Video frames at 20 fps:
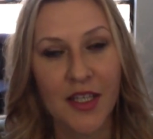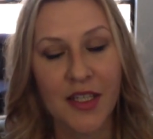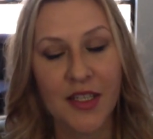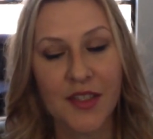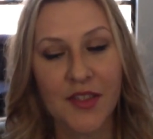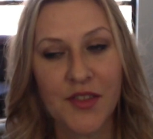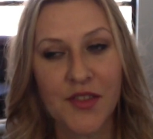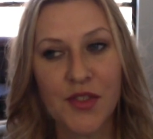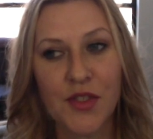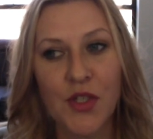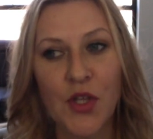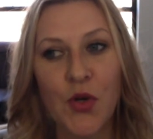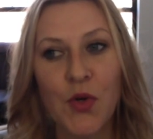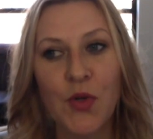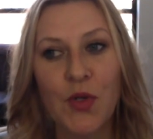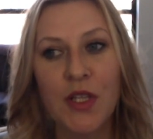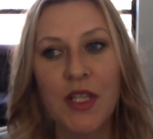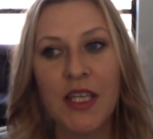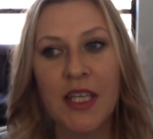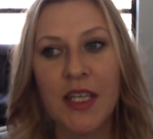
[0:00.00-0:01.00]
is
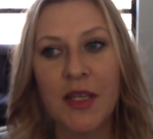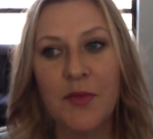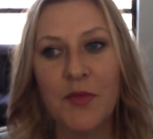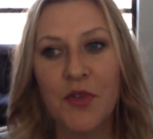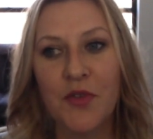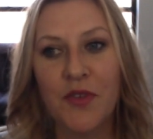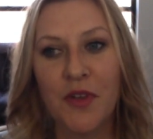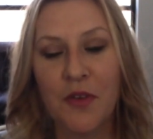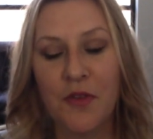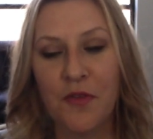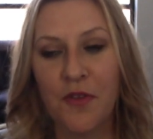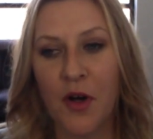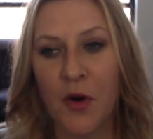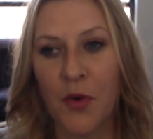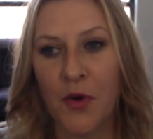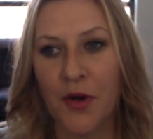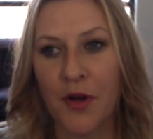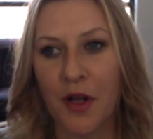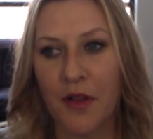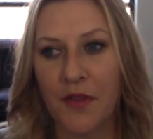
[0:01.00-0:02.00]
slowly moving
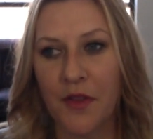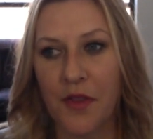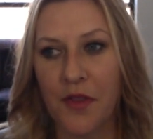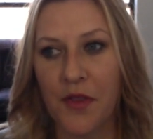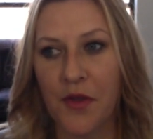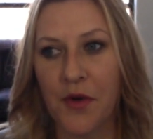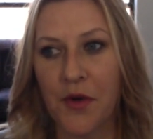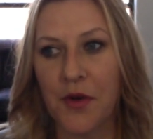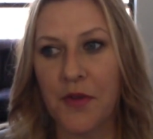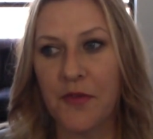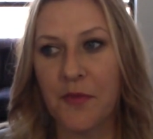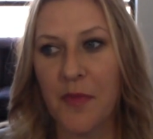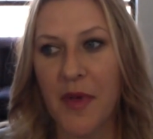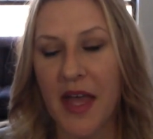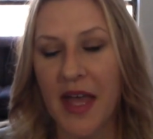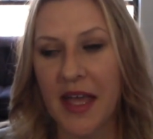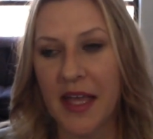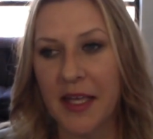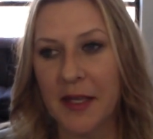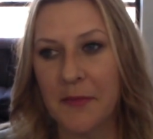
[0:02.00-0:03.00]
forward on the 3rd of
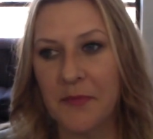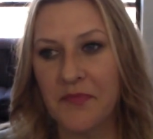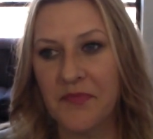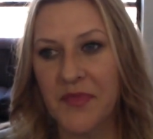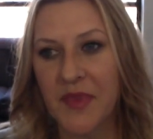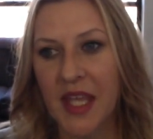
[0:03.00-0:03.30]
May.